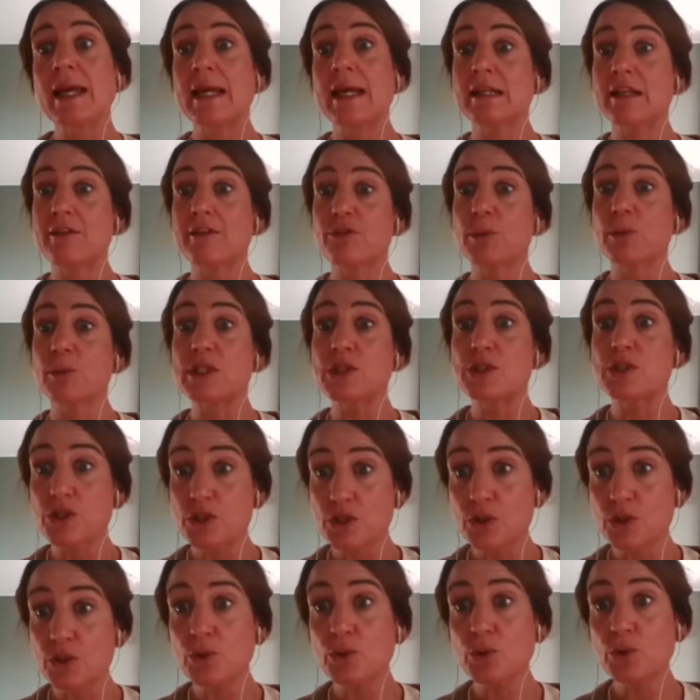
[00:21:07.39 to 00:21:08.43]
And if we
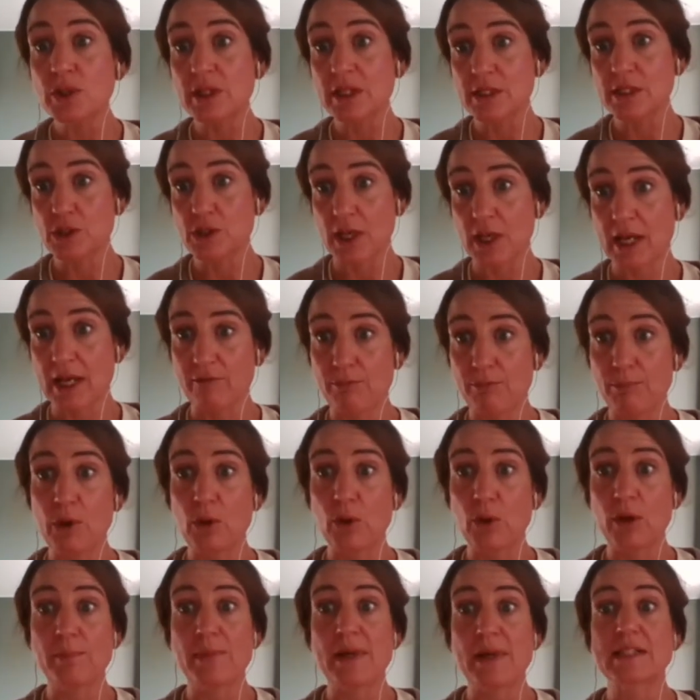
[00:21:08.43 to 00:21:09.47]
do need to have
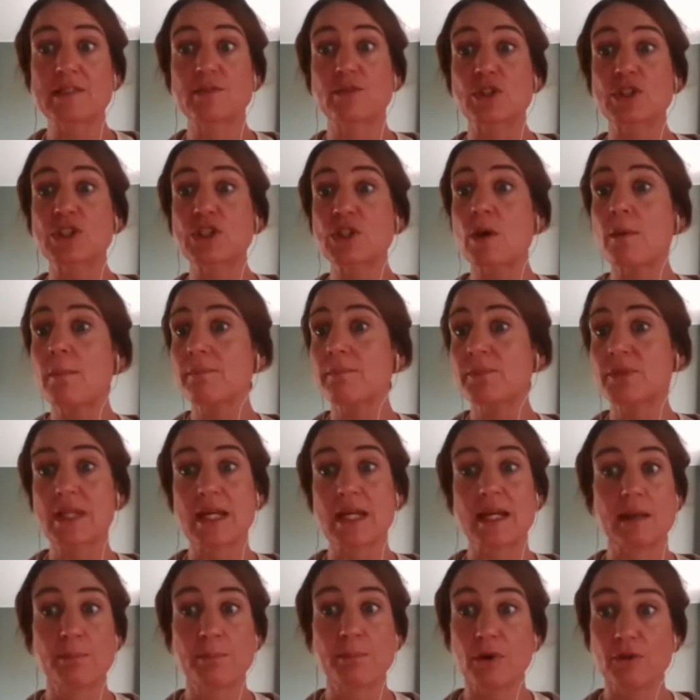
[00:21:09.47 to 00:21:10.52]
poly bags for some
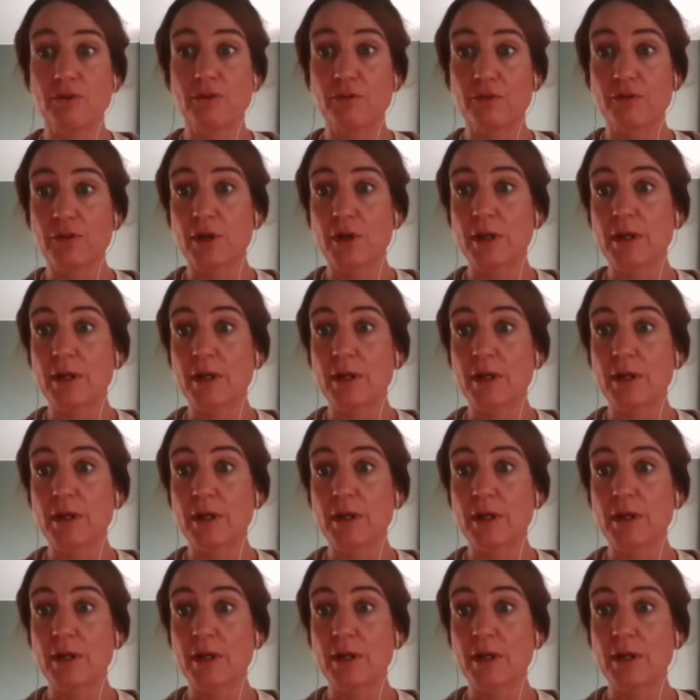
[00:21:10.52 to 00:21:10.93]
type of